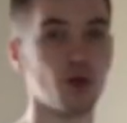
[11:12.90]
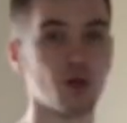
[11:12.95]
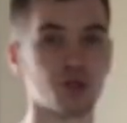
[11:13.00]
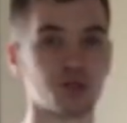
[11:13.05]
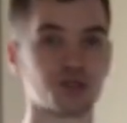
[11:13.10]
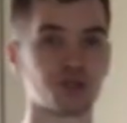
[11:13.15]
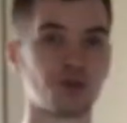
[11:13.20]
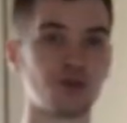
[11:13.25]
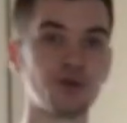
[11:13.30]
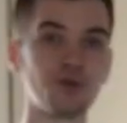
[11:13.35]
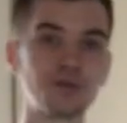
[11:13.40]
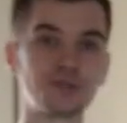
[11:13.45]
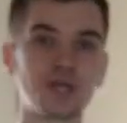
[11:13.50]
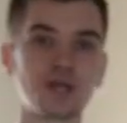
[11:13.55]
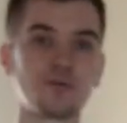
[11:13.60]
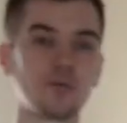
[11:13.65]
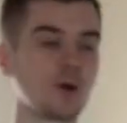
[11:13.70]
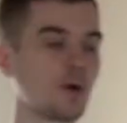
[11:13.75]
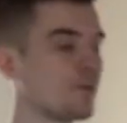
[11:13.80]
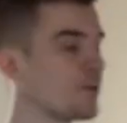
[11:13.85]
So
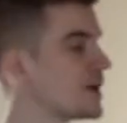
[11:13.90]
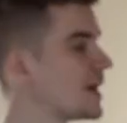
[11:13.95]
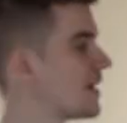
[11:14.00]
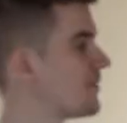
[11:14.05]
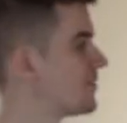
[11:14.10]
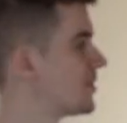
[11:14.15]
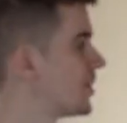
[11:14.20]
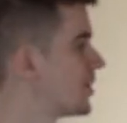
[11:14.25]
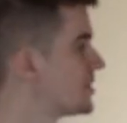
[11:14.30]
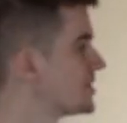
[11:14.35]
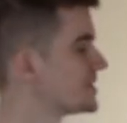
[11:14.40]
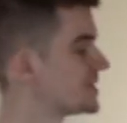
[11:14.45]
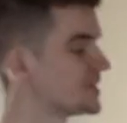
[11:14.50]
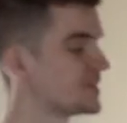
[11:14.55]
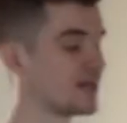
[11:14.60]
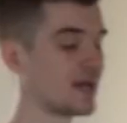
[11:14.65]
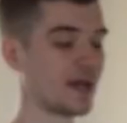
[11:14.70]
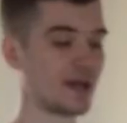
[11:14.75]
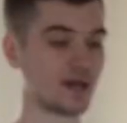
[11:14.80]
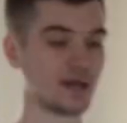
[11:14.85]
using what we have learned
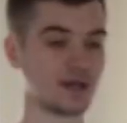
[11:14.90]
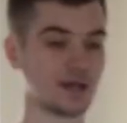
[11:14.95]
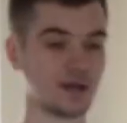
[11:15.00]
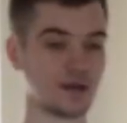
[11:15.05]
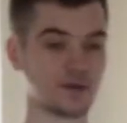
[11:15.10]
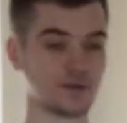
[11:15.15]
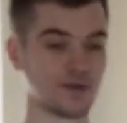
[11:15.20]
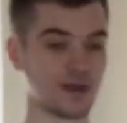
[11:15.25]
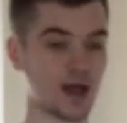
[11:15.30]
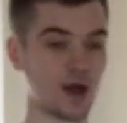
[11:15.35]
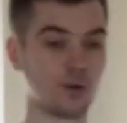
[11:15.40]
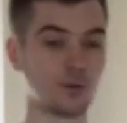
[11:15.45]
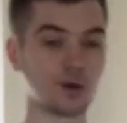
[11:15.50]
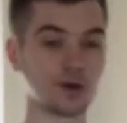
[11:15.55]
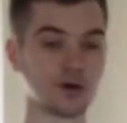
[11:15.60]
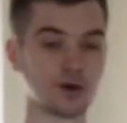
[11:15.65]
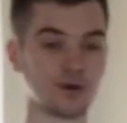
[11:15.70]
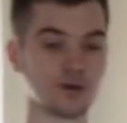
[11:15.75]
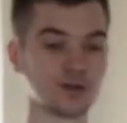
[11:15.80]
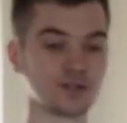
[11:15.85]
today, now we're
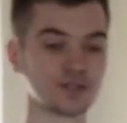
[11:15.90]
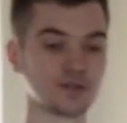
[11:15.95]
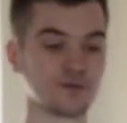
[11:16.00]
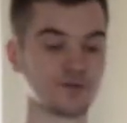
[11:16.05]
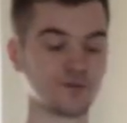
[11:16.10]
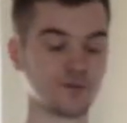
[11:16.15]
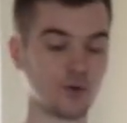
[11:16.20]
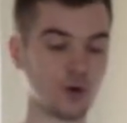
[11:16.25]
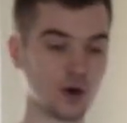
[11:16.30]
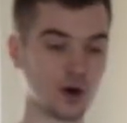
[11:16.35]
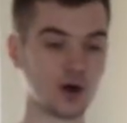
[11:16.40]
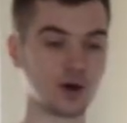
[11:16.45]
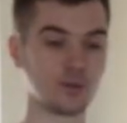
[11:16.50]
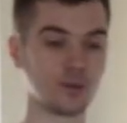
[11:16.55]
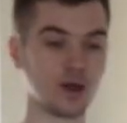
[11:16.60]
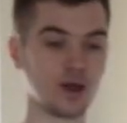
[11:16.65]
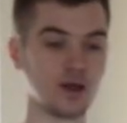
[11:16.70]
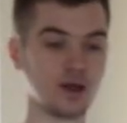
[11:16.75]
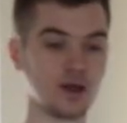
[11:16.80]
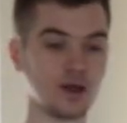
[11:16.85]
going to form